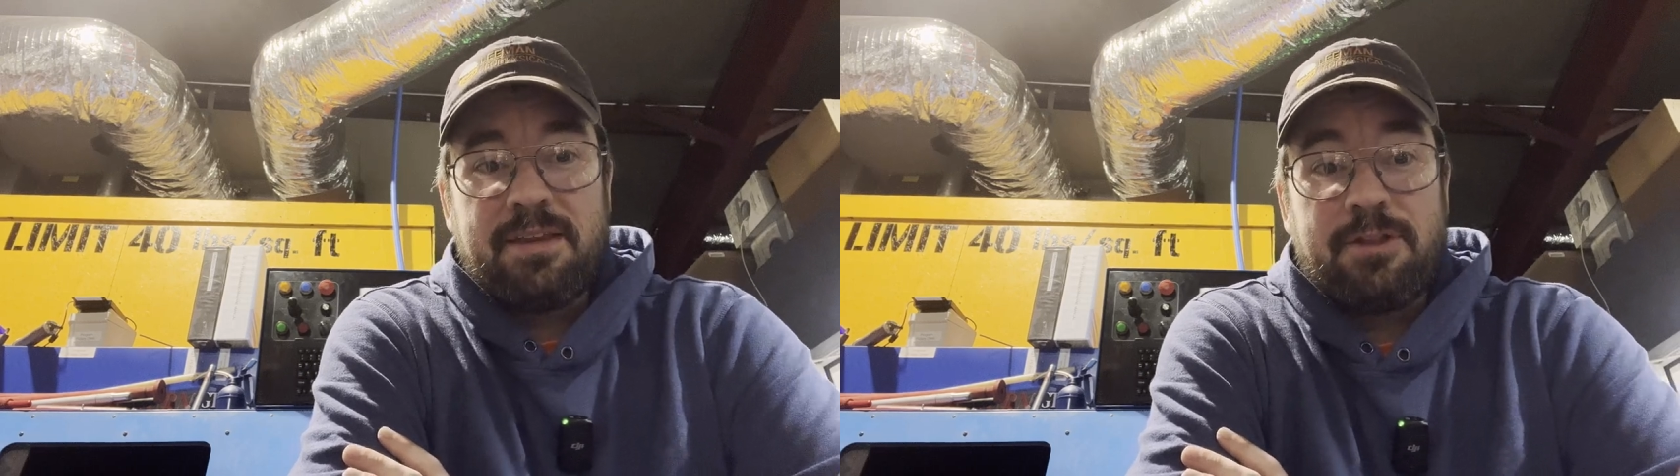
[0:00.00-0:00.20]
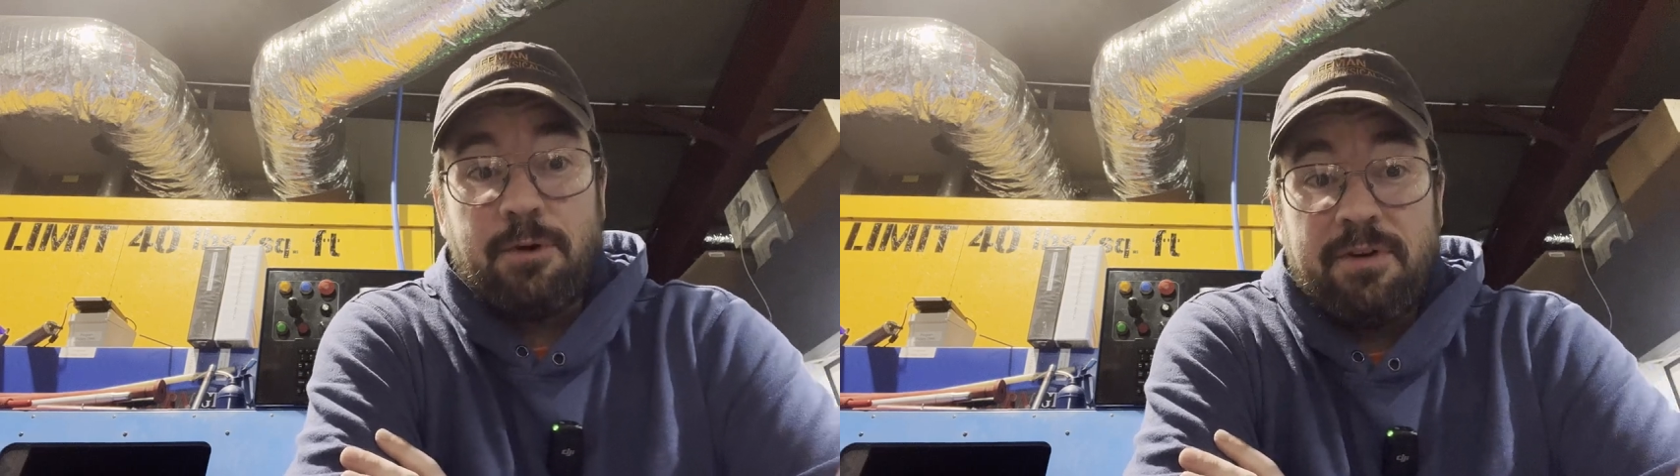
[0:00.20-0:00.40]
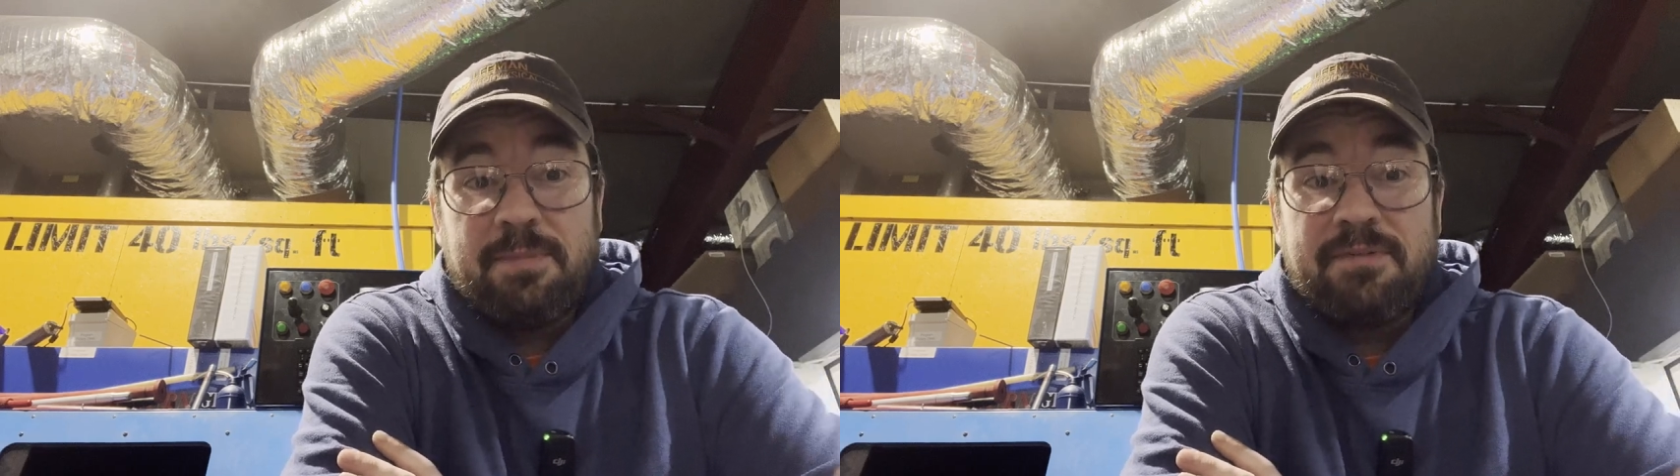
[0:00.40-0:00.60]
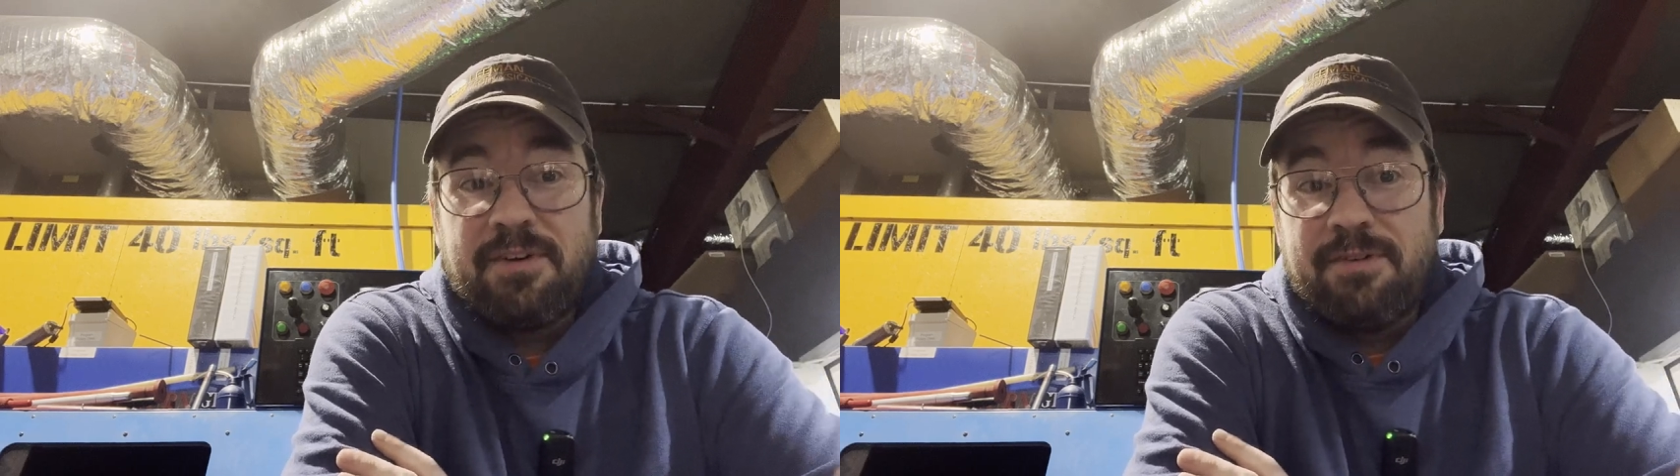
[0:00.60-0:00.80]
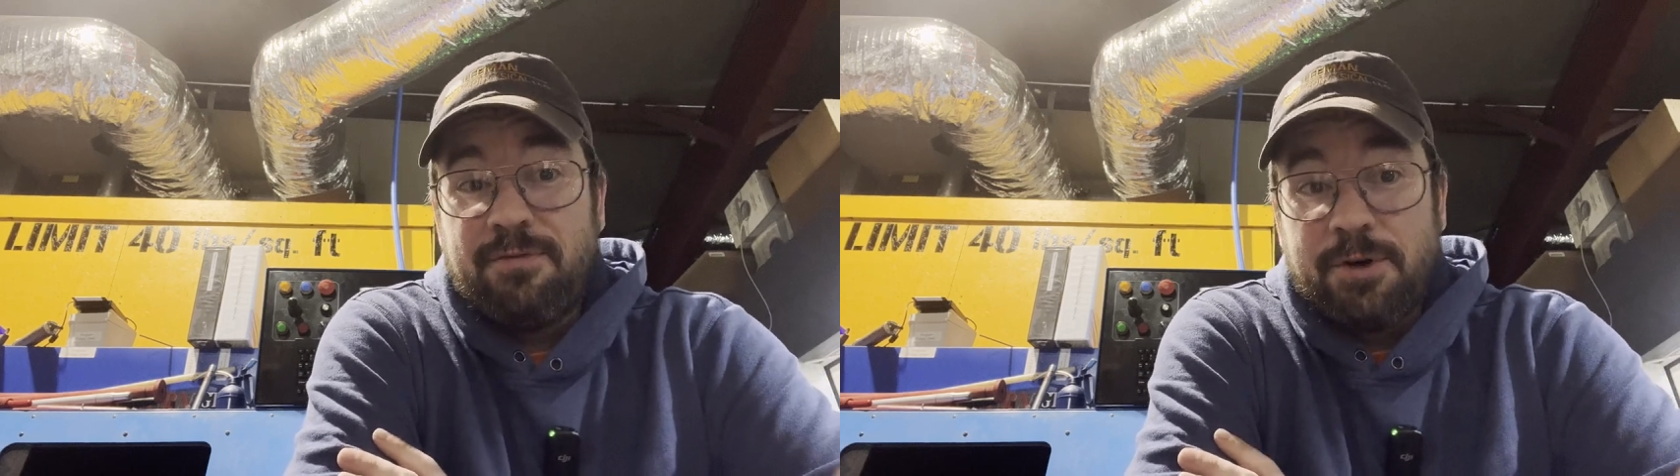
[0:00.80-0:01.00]
though we've been
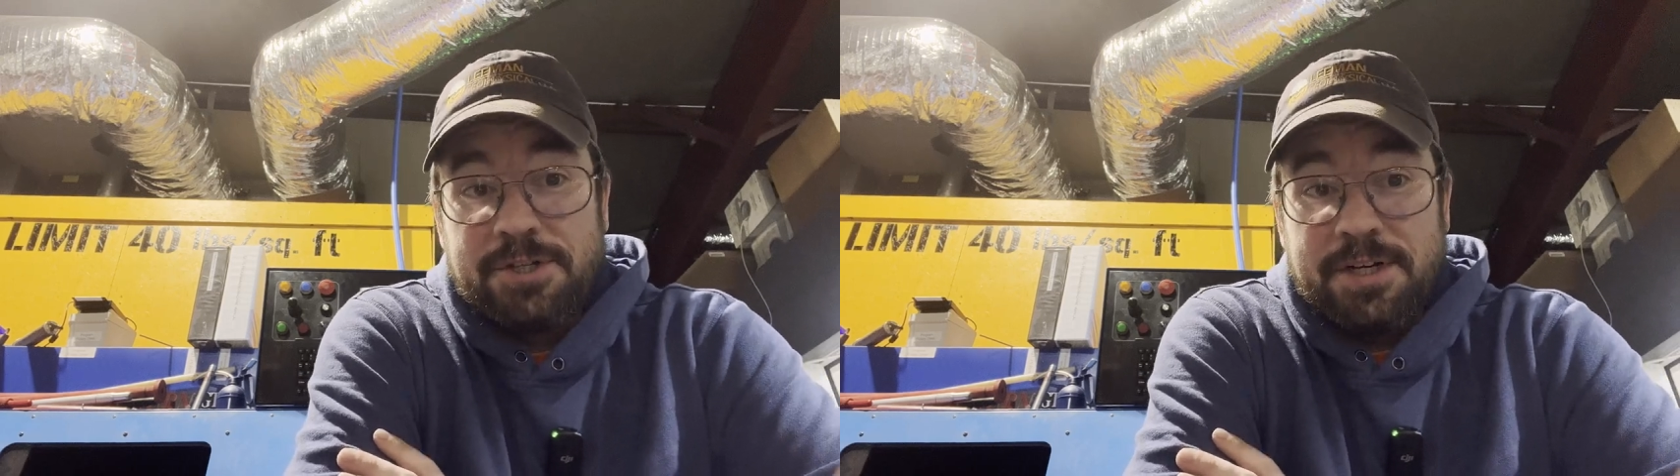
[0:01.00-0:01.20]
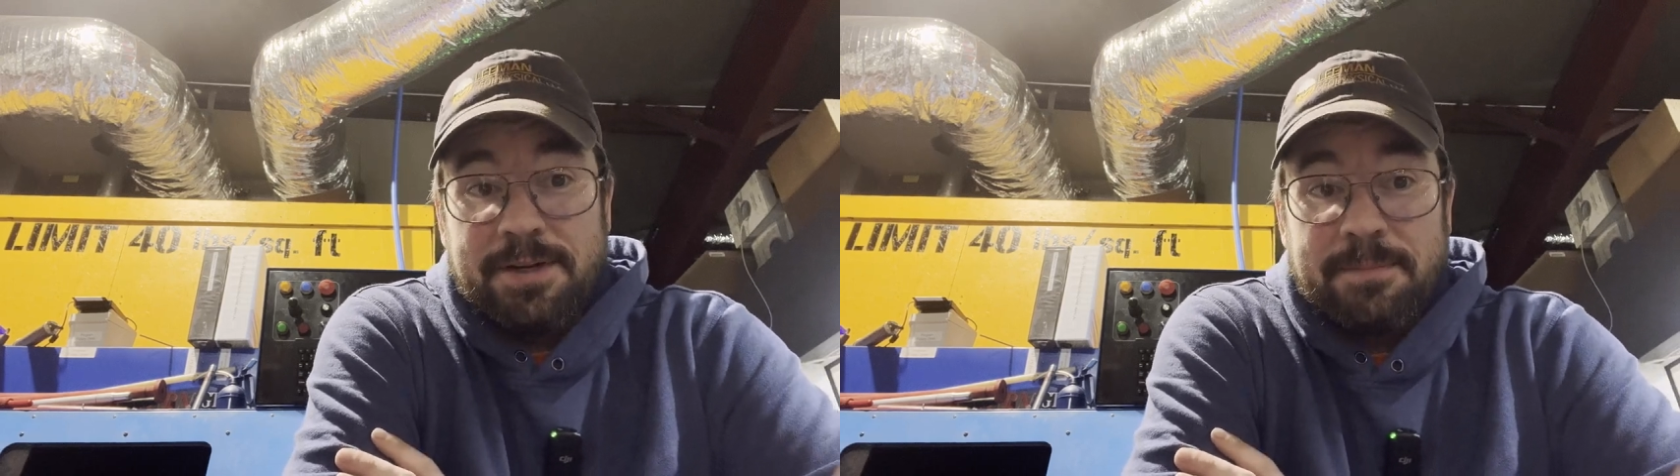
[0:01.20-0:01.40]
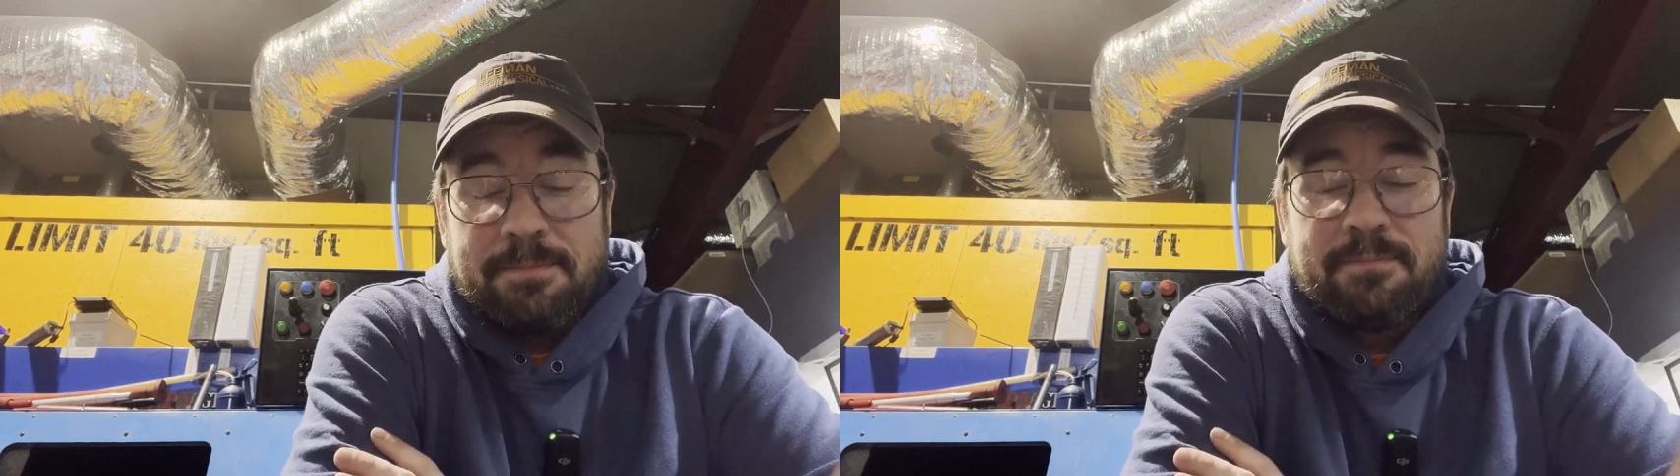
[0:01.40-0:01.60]
very fortunate,